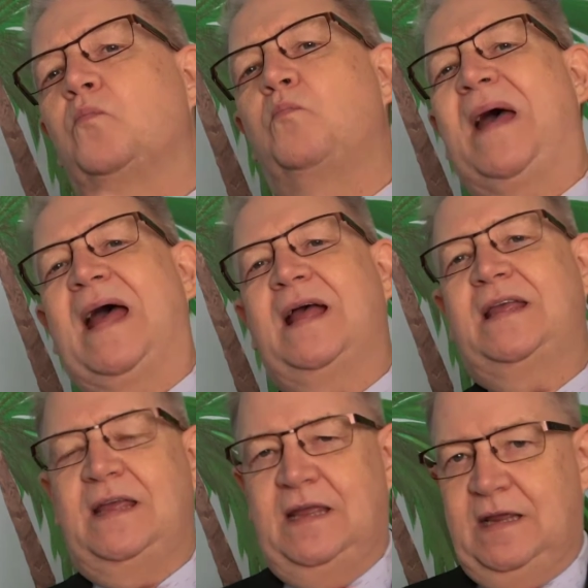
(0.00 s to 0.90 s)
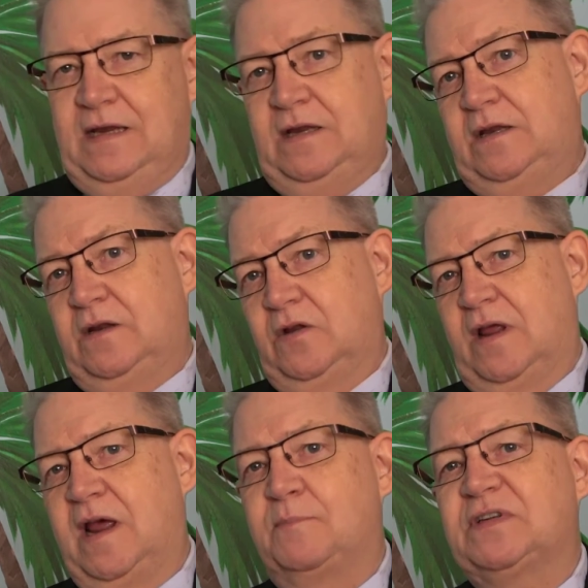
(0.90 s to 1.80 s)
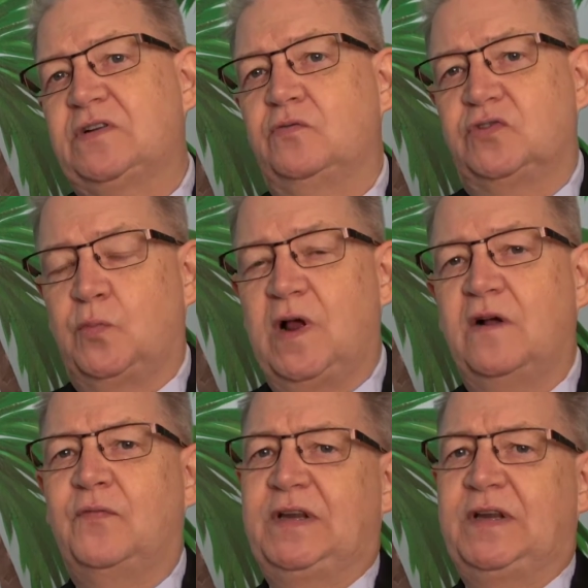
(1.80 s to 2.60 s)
back in episode 12,